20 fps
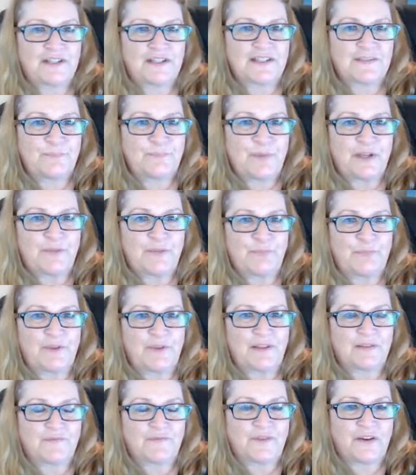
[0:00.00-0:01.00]
She's been
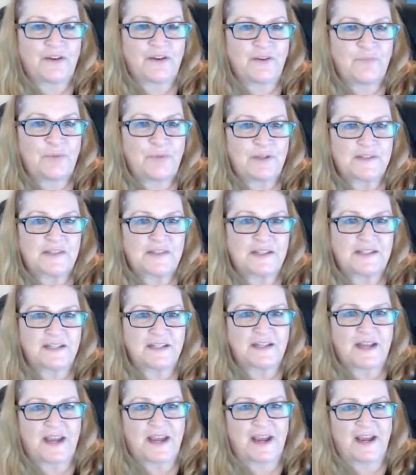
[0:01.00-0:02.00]
very busy
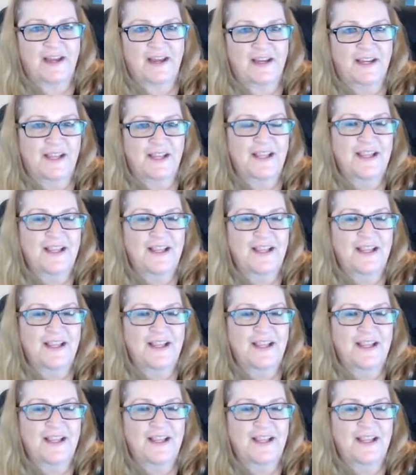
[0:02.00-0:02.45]
today.